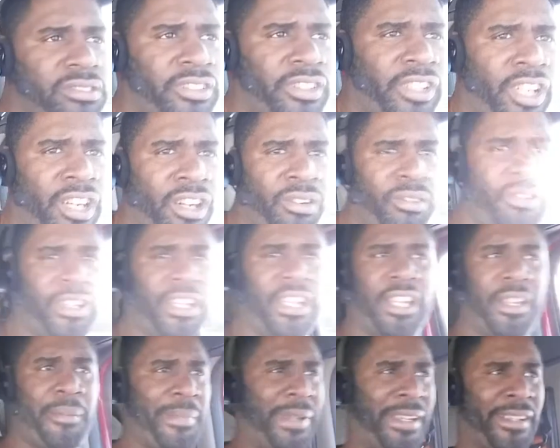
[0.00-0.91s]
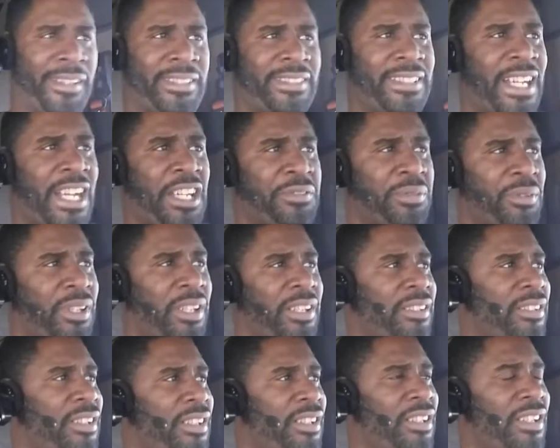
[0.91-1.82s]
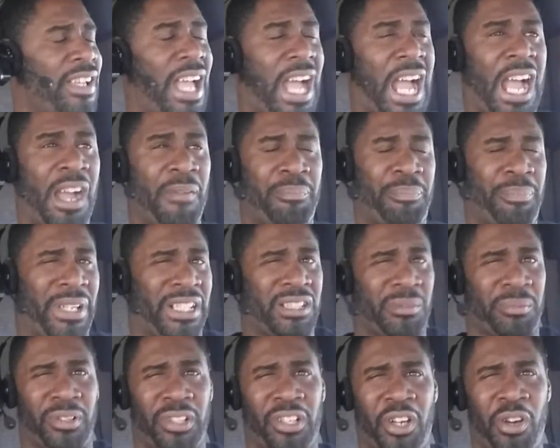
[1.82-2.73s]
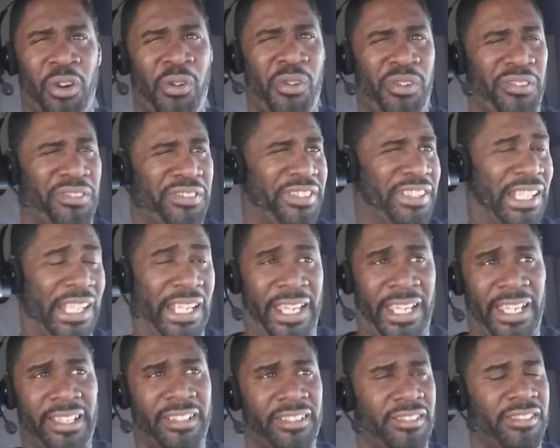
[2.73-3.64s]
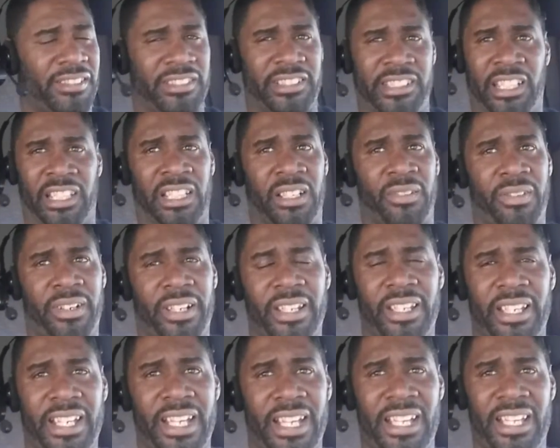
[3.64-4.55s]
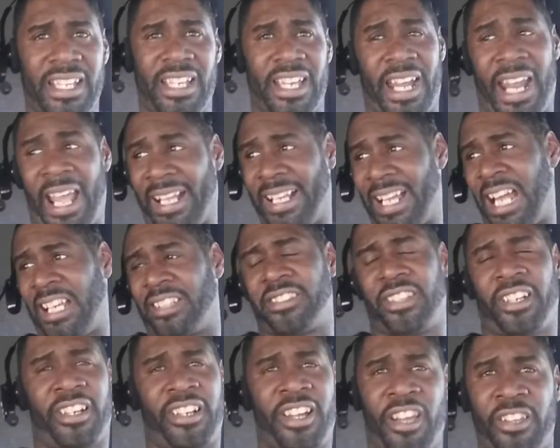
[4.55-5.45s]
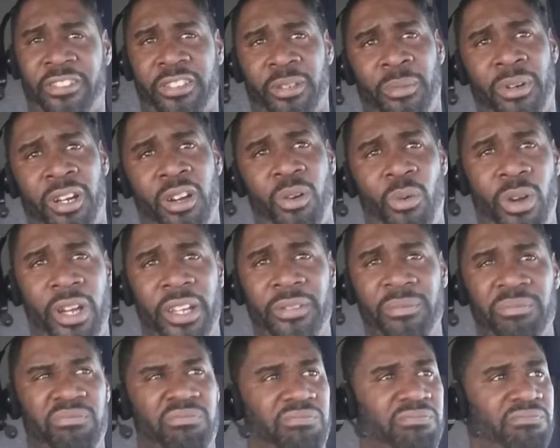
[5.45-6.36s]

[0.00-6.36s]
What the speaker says: And I mean, there's times where I picked up a load late, delivered it, and I got to the customer with